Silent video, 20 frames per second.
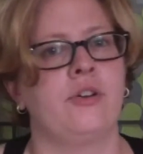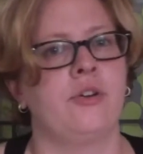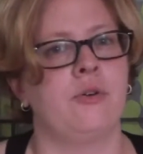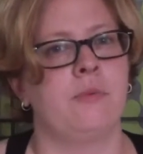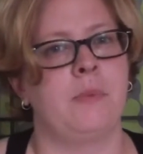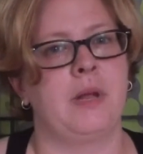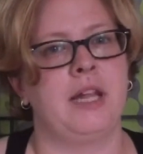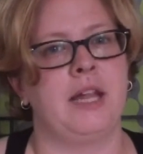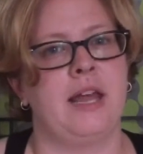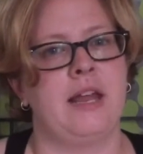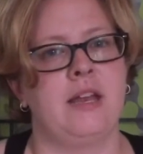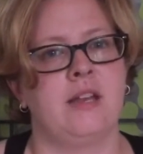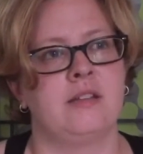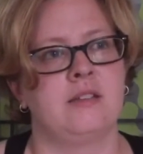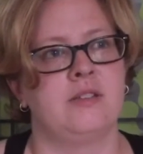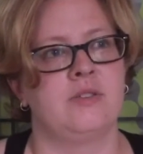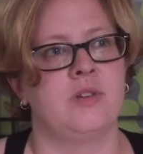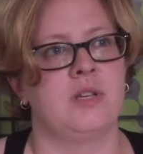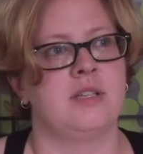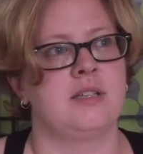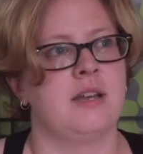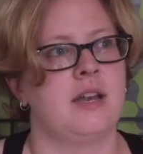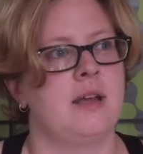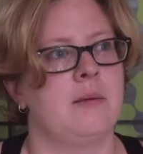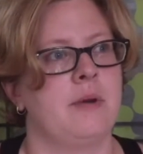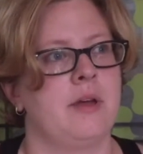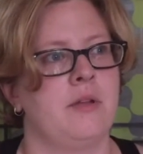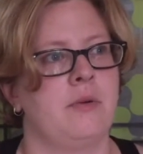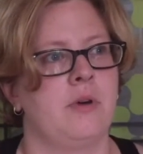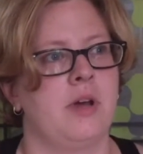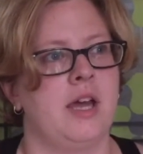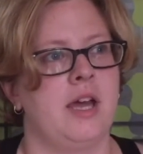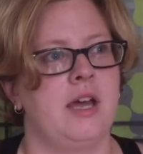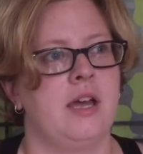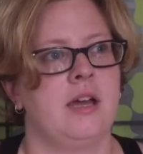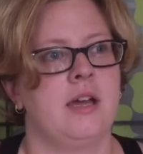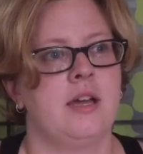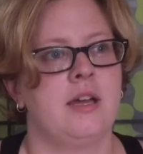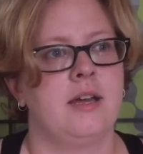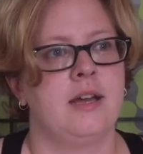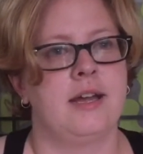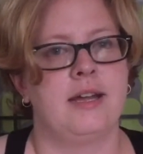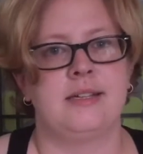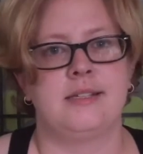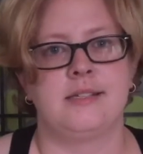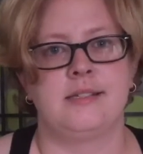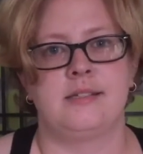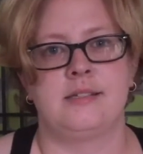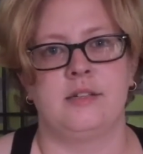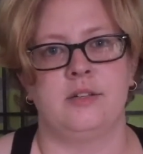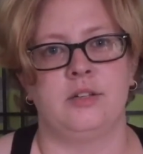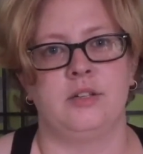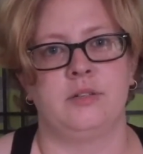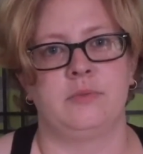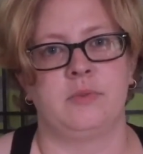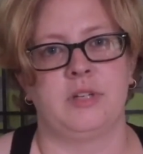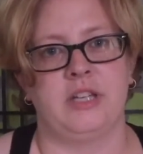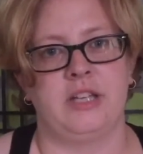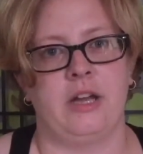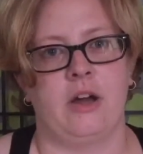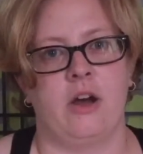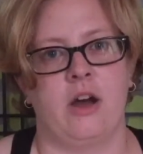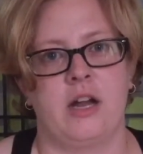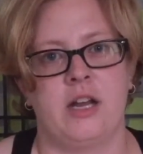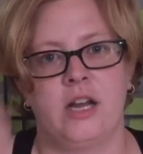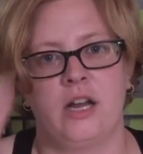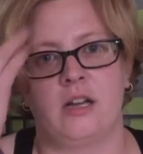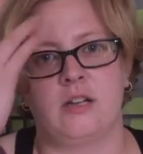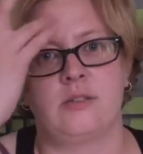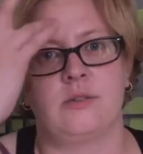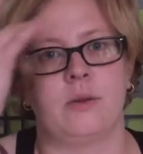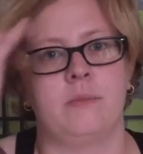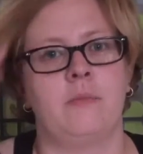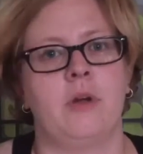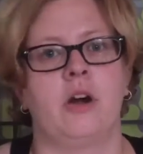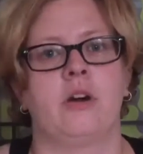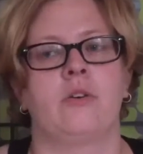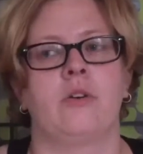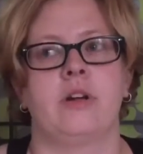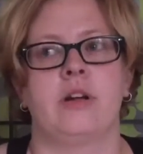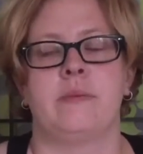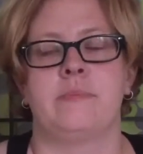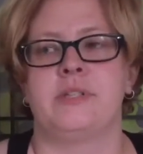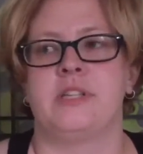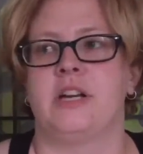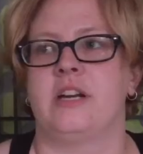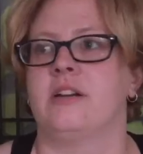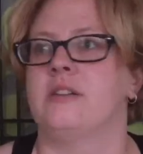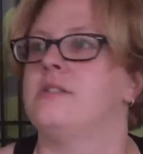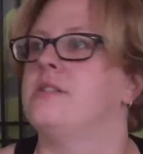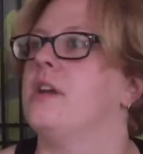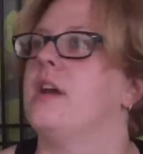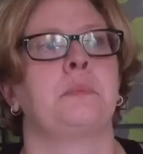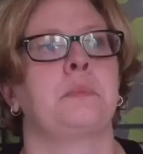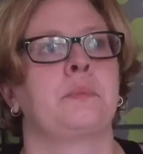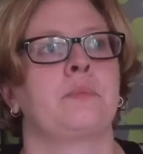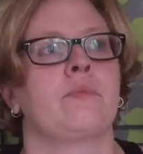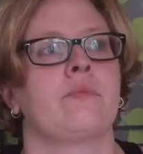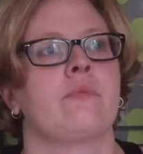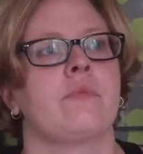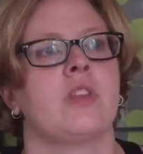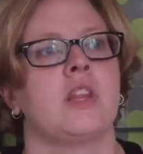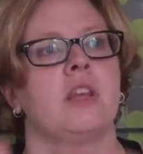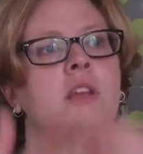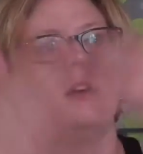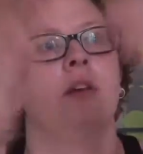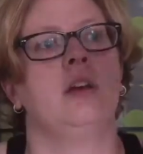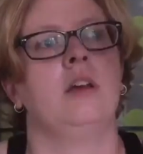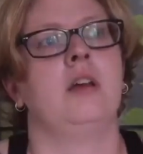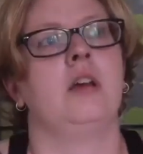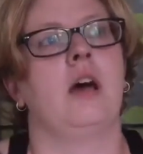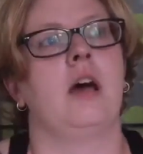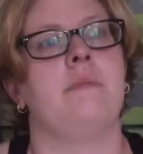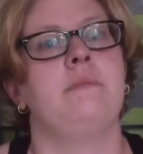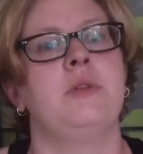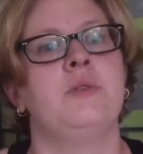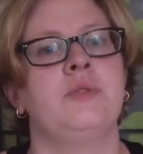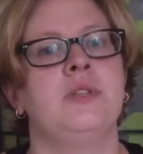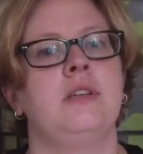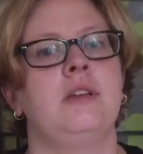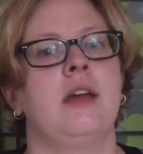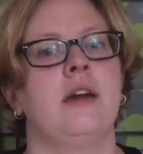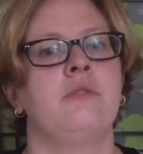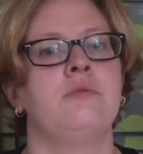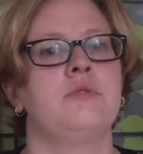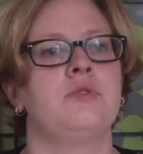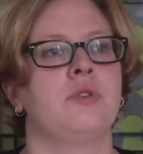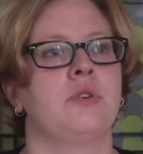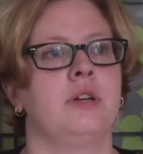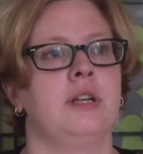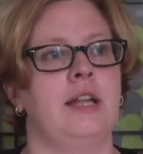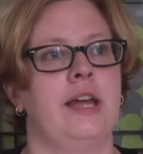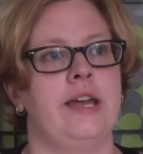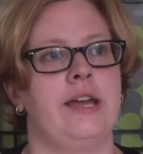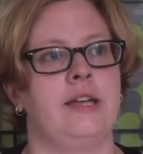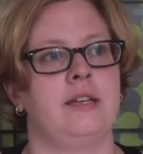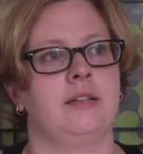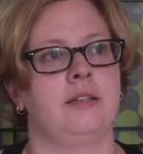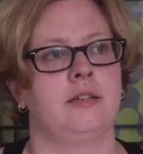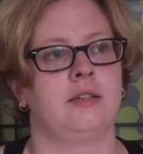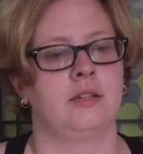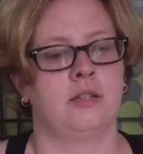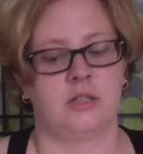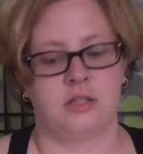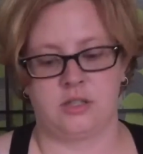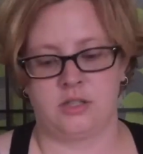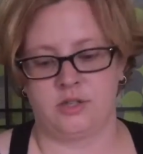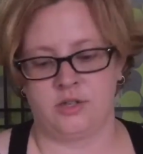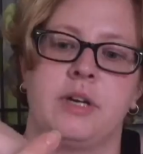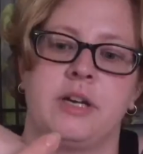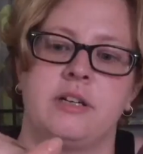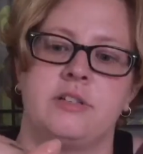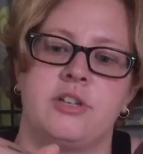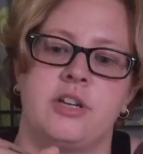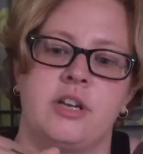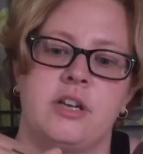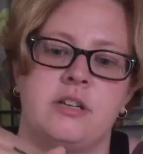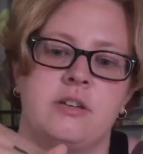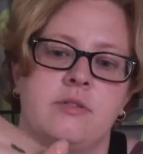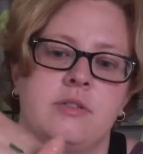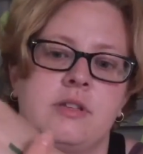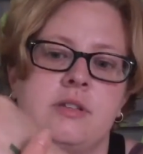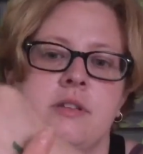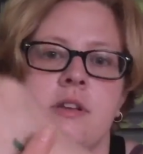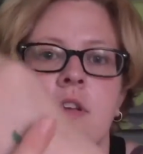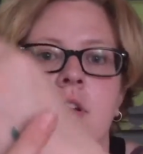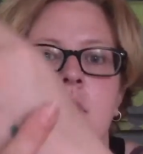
don't know what my lighting's doing today, by the way. It's still really hot here, so I'm not going upstairs. I'm using outdoor light. Where should I do this?